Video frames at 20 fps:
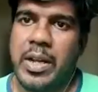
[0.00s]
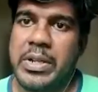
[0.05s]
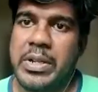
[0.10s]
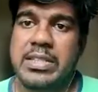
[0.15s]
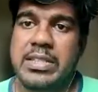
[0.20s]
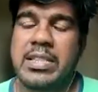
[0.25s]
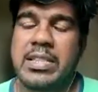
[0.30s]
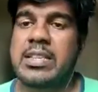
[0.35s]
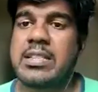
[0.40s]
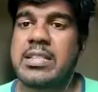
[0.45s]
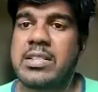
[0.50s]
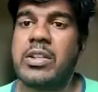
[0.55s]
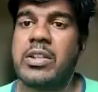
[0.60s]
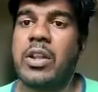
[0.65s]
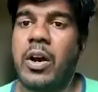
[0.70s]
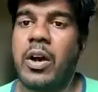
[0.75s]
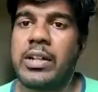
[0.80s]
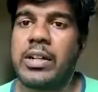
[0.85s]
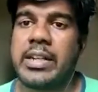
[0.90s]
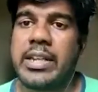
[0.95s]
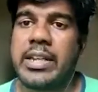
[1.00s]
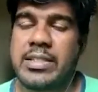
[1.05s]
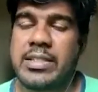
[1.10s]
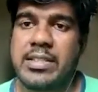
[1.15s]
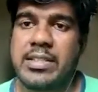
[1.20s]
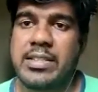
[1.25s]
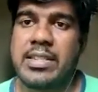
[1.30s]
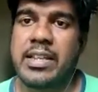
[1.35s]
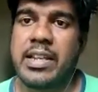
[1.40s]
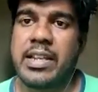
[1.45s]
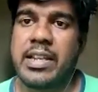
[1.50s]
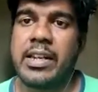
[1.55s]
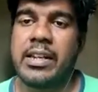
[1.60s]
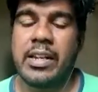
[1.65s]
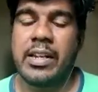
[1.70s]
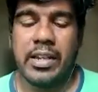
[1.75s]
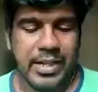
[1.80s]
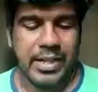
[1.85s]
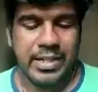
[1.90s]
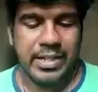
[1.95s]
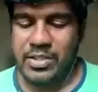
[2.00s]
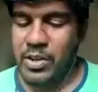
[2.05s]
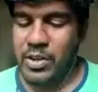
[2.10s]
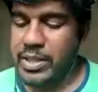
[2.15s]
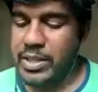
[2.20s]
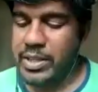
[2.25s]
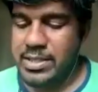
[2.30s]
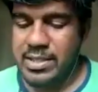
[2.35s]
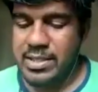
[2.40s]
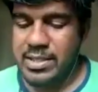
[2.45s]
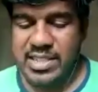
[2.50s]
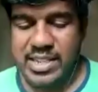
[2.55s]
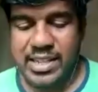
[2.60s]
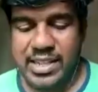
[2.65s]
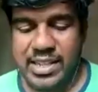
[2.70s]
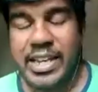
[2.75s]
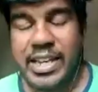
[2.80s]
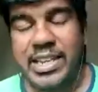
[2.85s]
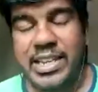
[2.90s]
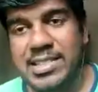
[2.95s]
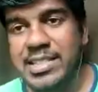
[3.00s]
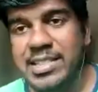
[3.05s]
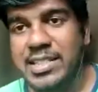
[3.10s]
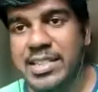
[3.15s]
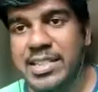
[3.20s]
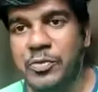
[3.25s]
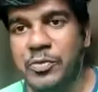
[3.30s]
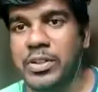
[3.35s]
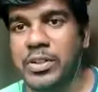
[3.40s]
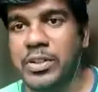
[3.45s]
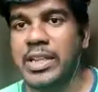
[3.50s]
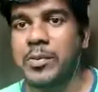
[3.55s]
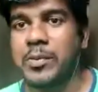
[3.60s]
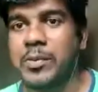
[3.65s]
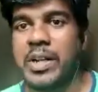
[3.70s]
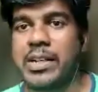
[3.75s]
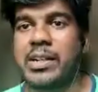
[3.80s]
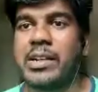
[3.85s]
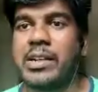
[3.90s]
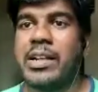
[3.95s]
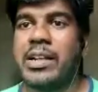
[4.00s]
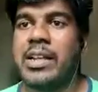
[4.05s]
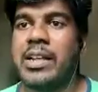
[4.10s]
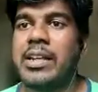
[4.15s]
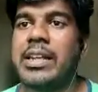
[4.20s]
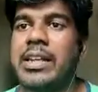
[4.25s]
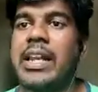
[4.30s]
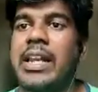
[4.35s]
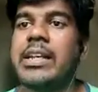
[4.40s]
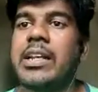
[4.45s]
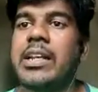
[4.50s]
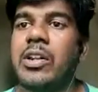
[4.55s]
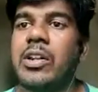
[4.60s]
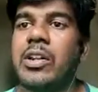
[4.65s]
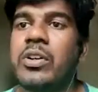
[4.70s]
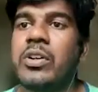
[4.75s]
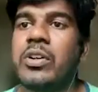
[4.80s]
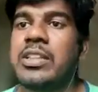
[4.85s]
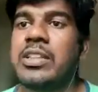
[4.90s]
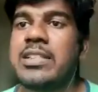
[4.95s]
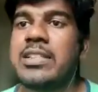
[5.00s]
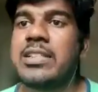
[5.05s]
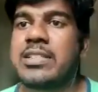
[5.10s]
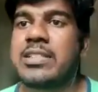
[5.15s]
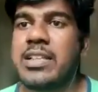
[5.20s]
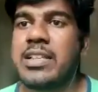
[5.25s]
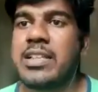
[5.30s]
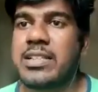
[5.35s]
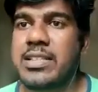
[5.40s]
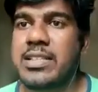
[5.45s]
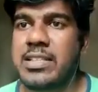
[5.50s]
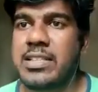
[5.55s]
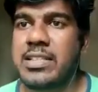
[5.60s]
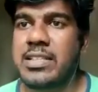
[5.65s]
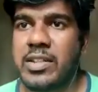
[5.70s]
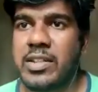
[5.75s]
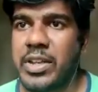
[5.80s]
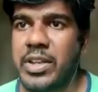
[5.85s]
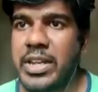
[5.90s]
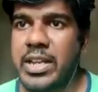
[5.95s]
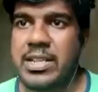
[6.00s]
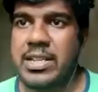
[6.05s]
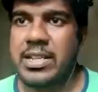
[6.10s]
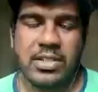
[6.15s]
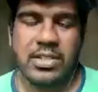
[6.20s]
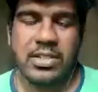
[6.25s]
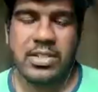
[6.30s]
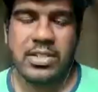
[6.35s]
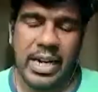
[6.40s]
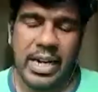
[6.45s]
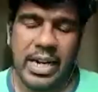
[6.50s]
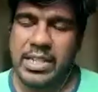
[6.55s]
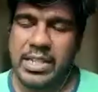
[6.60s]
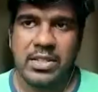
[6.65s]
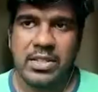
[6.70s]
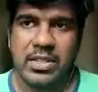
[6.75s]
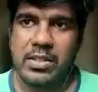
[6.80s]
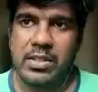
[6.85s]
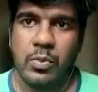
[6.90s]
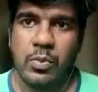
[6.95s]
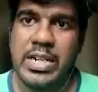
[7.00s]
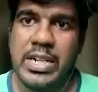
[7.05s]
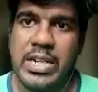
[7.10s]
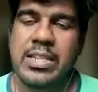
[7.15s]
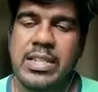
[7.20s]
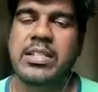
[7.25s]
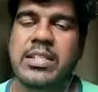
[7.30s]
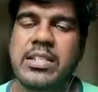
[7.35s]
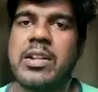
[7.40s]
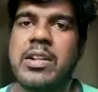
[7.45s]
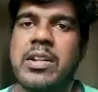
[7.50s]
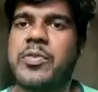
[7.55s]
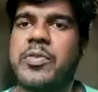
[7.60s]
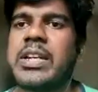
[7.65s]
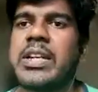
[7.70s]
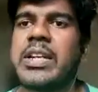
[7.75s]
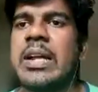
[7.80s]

This is not existing in, it's not existing in any city for that matter, let alone these sensitive areas. So that is one section of it.